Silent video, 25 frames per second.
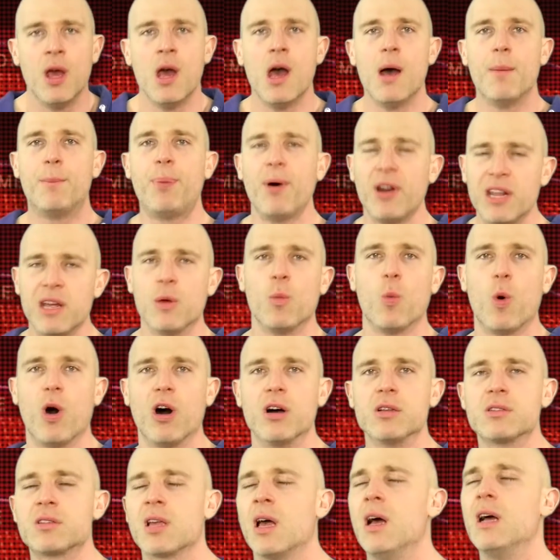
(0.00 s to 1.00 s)
But it
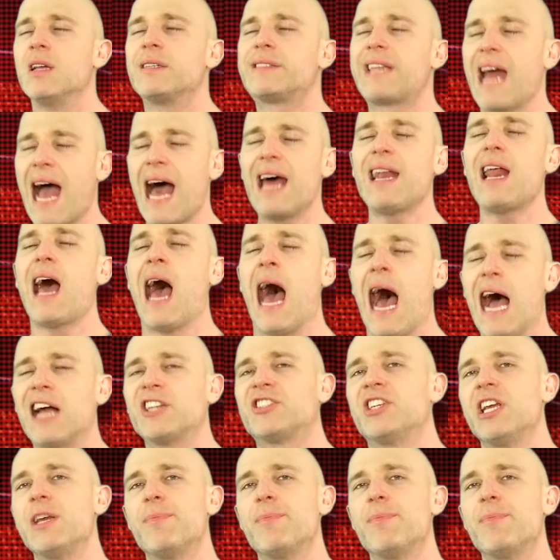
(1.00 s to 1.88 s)
was. Tanahashi